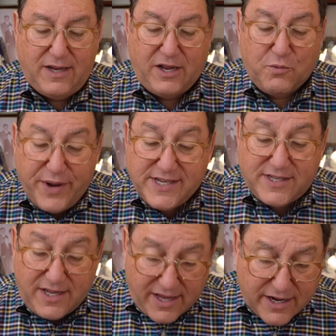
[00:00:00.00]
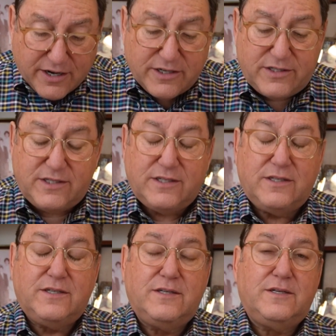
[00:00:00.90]
in recent years.
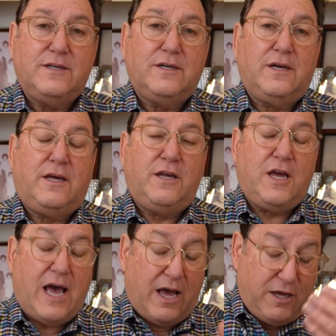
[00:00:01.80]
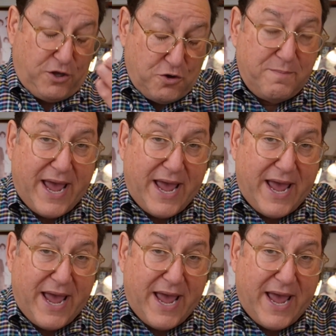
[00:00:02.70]
You